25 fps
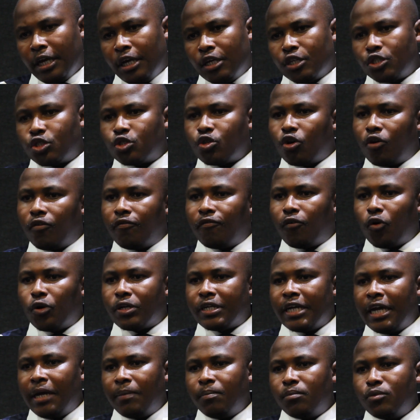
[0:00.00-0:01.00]
So for
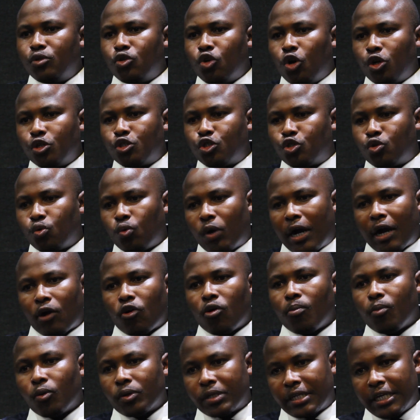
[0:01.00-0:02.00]
them not to
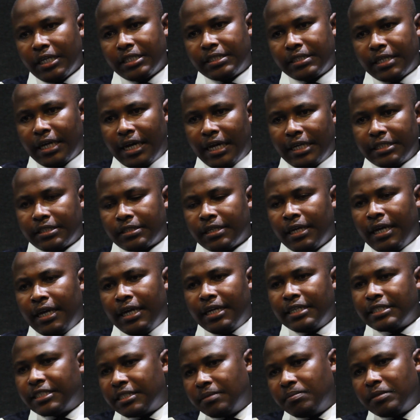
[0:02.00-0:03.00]
accommodate us,
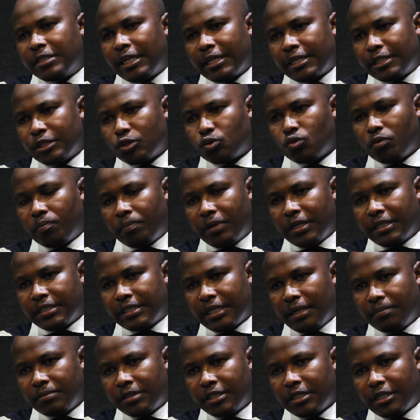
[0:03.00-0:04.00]
it seems like it will be a
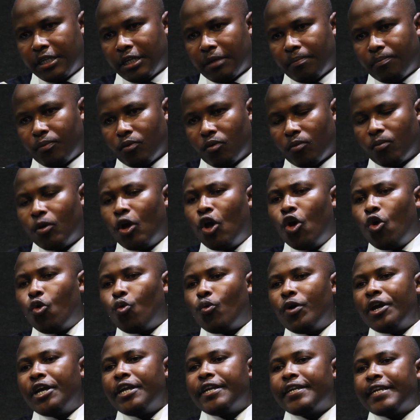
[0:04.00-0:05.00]
time-ticking bomb.
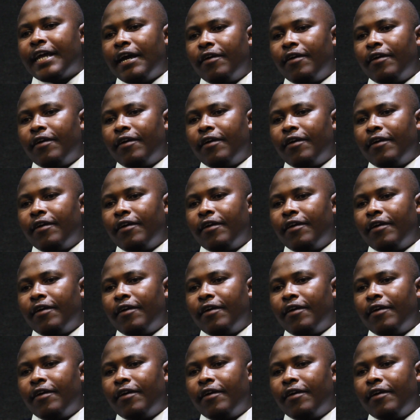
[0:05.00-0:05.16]
We